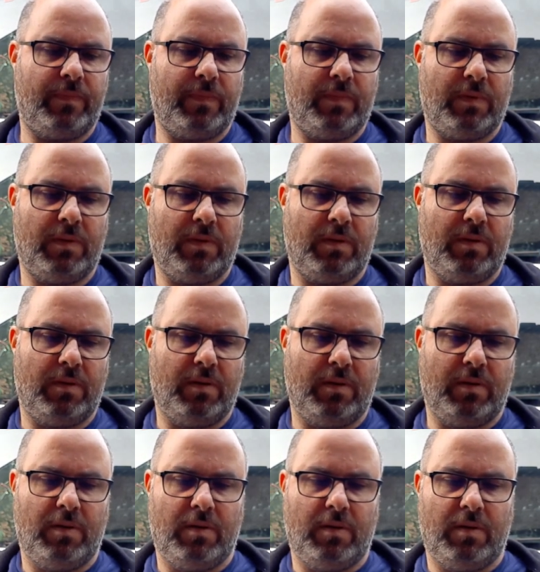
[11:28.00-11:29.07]

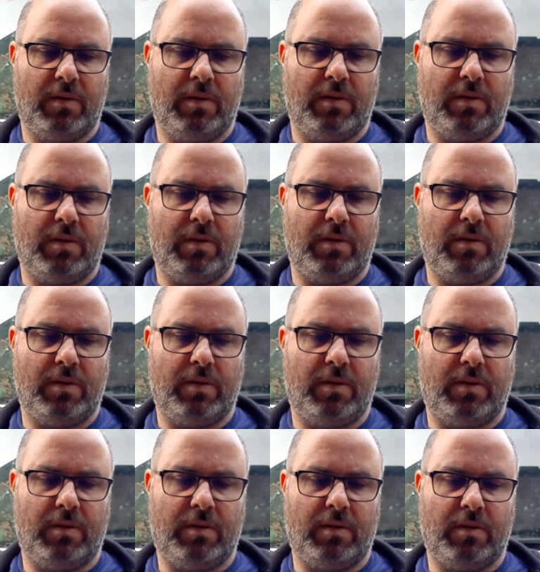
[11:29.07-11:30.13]

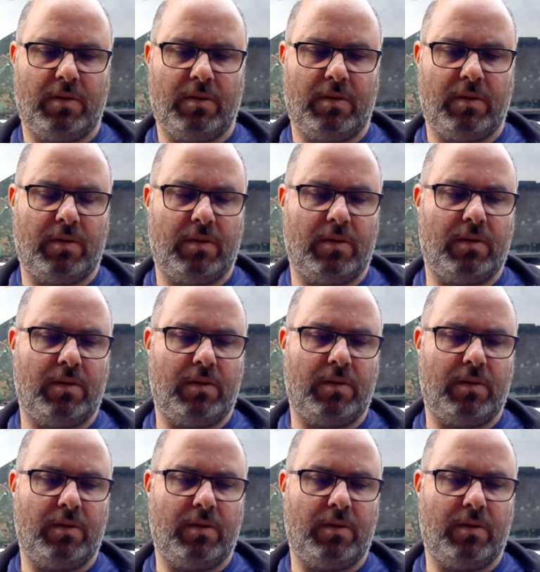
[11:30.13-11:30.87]
(silence)